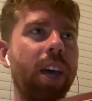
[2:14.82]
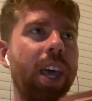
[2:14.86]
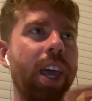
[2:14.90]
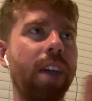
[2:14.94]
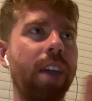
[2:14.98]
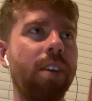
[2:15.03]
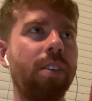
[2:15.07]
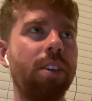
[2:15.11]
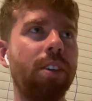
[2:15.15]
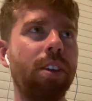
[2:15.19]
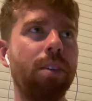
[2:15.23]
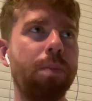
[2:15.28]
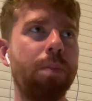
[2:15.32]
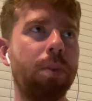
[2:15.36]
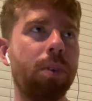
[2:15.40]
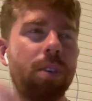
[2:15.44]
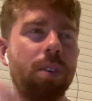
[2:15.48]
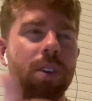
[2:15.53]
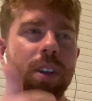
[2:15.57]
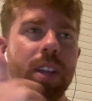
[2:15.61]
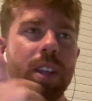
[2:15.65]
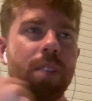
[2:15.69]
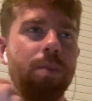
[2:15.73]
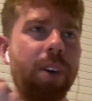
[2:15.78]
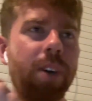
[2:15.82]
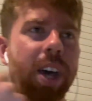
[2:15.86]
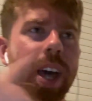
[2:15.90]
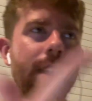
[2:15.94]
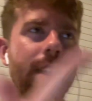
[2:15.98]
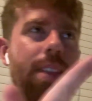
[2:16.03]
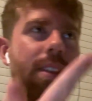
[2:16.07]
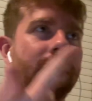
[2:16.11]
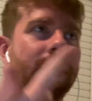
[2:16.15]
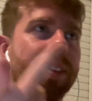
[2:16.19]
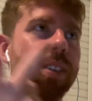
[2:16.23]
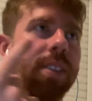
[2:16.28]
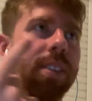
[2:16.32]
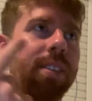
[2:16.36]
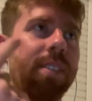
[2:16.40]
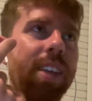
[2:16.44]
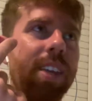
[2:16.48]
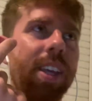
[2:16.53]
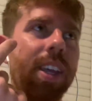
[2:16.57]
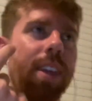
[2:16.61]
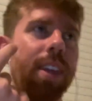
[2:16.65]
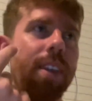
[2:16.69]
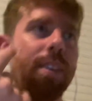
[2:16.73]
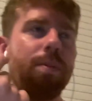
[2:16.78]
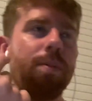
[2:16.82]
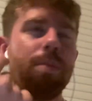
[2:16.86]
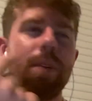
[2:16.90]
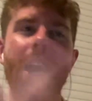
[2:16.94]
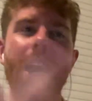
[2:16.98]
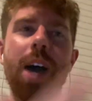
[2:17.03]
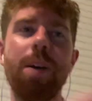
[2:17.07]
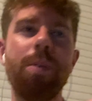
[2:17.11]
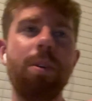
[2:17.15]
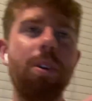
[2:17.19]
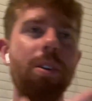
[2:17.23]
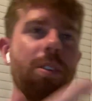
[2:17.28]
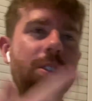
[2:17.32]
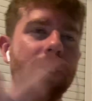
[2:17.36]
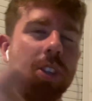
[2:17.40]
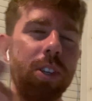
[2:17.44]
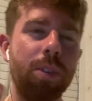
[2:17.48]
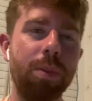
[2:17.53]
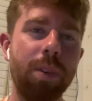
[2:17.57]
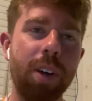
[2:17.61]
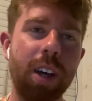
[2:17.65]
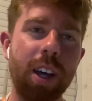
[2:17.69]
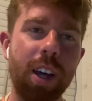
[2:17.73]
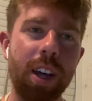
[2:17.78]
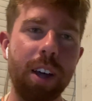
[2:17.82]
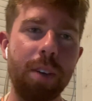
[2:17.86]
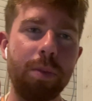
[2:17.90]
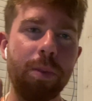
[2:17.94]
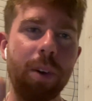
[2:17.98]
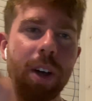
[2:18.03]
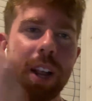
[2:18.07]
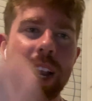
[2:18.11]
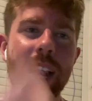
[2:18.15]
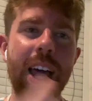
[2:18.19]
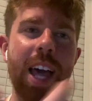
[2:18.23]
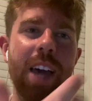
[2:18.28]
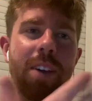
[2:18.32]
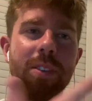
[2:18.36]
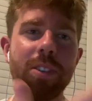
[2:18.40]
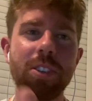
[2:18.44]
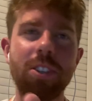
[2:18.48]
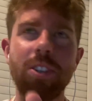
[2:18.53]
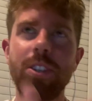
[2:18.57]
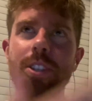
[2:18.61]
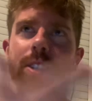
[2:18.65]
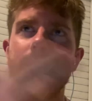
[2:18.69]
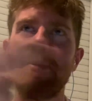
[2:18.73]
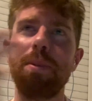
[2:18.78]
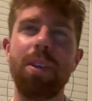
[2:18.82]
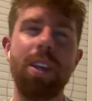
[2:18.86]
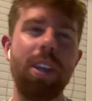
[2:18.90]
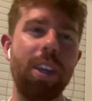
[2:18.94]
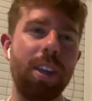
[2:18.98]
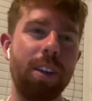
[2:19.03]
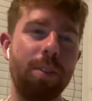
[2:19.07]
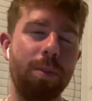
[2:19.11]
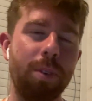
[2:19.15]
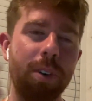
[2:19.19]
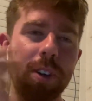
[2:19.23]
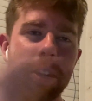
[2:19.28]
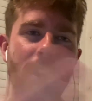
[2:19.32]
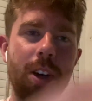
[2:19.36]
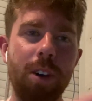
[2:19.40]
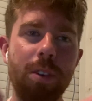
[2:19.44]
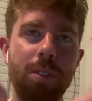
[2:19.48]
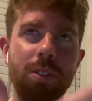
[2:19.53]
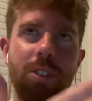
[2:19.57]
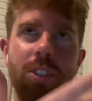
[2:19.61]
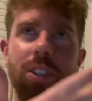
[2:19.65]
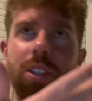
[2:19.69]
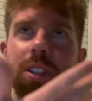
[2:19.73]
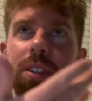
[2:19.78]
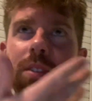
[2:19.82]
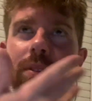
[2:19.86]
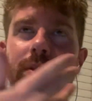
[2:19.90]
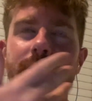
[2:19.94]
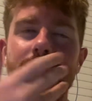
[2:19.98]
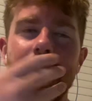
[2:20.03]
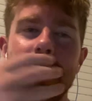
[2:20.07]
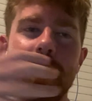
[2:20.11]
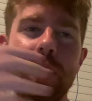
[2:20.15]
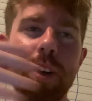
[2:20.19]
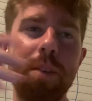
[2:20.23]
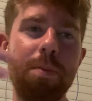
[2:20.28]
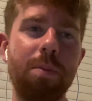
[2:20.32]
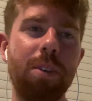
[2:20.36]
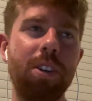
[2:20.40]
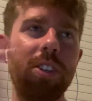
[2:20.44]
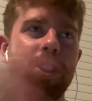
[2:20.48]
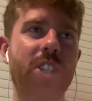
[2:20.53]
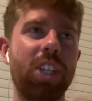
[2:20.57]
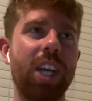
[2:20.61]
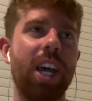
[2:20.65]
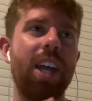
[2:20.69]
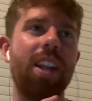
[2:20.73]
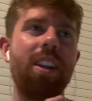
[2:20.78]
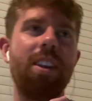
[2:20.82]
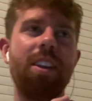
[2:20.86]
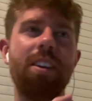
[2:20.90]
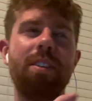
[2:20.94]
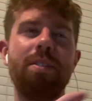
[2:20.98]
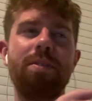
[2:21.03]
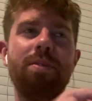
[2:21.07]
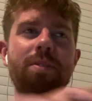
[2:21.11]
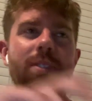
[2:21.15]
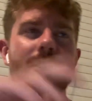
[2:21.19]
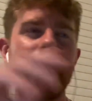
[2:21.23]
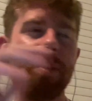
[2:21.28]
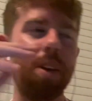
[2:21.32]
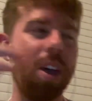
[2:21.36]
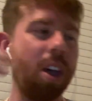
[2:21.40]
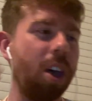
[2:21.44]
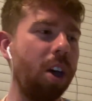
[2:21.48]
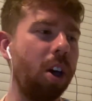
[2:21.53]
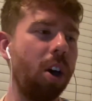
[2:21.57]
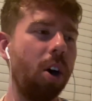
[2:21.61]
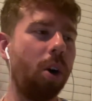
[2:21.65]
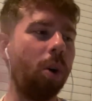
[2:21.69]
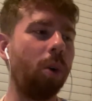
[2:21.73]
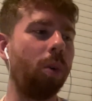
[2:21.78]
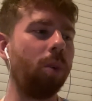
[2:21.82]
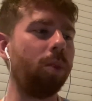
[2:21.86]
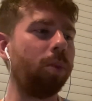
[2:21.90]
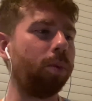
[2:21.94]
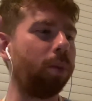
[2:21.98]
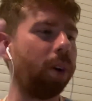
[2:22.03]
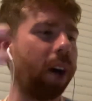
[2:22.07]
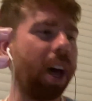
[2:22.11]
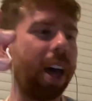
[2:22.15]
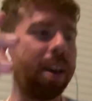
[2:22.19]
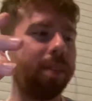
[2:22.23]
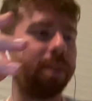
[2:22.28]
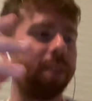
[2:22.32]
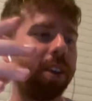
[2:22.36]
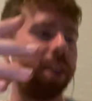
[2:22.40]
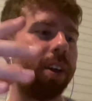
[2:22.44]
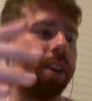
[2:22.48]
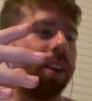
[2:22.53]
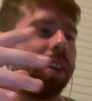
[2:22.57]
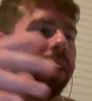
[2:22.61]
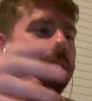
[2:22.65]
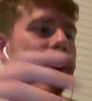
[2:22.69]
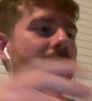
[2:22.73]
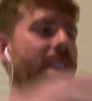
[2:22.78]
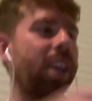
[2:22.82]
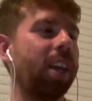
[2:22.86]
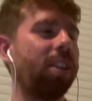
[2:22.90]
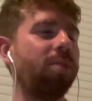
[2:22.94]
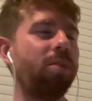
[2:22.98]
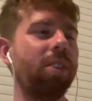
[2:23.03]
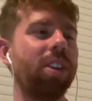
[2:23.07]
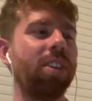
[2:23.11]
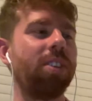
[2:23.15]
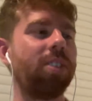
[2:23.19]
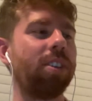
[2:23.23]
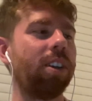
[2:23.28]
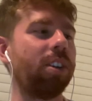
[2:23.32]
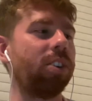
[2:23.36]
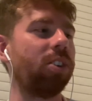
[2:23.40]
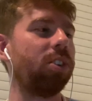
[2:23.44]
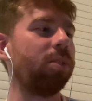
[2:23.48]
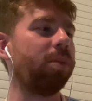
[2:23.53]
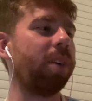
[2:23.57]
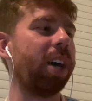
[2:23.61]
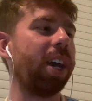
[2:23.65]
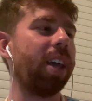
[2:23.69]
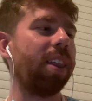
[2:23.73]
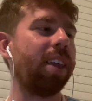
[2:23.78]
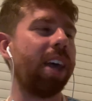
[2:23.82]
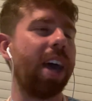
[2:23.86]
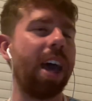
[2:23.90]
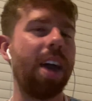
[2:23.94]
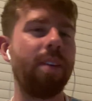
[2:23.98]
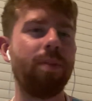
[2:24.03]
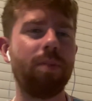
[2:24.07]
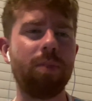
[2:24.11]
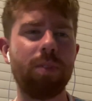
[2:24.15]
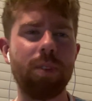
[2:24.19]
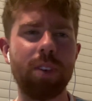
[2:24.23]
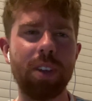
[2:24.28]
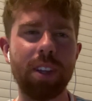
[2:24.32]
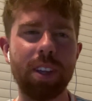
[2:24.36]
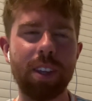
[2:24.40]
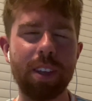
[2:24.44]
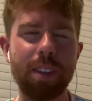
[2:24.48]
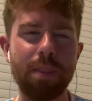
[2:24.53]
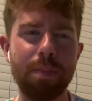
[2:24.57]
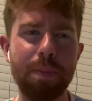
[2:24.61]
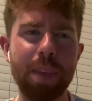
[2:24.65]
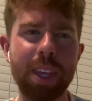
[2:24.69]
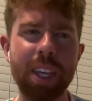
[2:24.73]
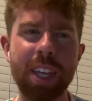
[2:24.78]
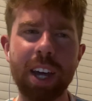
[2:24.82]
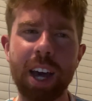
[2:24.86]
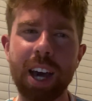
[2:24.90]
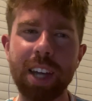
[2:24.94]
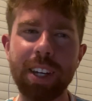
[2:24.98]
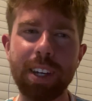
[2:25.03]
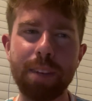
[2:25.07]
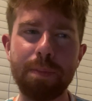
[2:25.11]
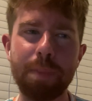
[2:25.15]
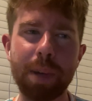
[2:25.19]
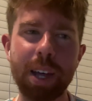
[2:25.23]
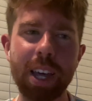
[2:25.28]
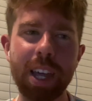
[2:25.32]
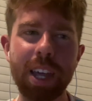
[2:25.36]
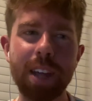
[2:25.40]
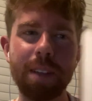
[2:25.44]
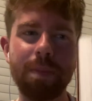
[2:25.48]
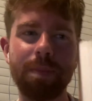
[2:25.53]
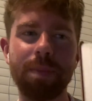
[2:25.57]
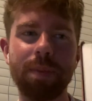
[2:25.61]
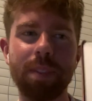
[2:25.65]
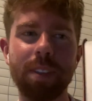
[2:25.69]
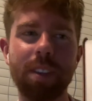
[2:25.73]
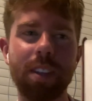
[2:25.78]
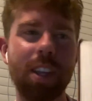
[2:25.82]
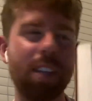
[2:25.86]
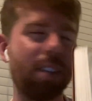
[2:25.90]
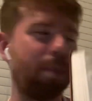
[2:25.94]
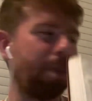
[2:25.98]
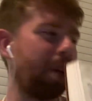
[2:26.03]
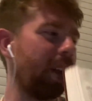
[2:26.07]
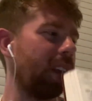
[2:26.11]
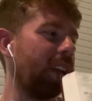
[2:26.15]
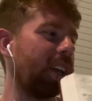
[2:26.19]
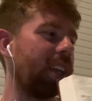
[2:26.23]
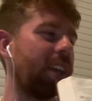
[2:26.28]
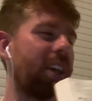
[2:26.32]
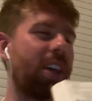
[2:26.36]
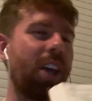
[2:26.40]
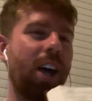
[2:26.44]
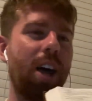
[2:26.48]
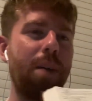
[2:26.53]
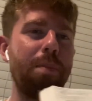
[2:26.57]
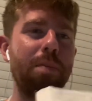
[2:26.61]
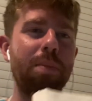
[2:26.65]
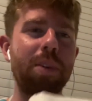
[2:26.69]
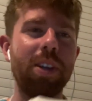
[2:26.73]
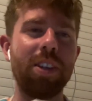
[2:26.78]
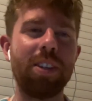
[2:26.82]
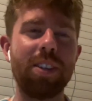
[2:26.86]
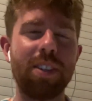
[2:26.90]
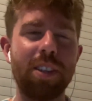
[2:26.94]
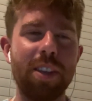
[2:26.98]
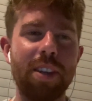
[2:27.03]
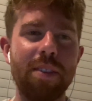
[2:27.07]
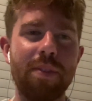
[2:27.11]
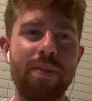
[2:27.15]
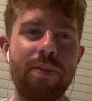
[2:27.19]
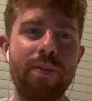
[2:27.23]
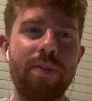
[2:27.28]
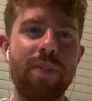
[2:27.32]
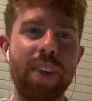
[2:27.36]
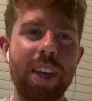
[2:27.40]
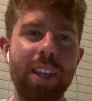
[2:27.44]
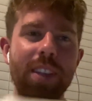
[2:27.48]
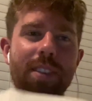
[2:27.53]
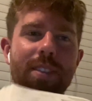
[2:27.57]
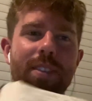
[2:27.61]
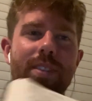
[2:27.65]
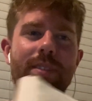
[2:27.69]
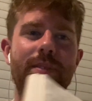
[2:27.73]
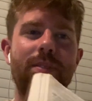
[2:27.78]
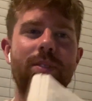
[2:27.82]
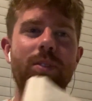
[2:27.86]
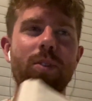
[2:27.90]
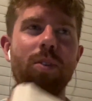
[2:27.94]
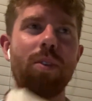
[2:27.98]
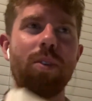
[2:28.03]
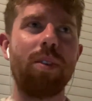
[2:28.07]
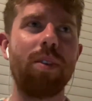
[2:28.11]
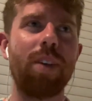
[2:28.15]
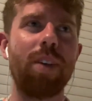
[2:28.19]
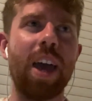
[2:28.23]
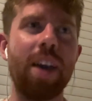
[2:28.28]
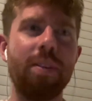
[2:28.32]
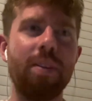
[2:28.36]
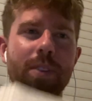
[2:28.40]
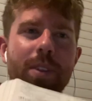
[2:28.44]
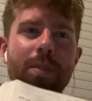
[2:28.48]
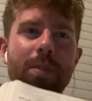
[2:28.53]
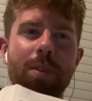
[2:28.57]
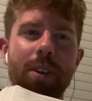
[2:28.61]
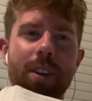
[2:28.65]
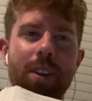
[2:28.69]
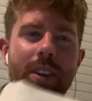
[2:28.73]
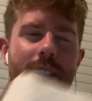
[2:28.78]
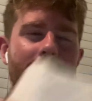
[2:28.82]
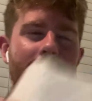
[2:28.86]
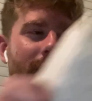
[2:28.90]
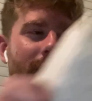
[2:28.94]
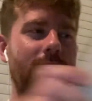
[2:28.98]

era you're born in, what ethnicity, how old you are, what language you speak, what culture you're from, what gender you're from, or whatever, it's written in such a way that everyone can be guided by it. It's a bit like a compass that fits everyone.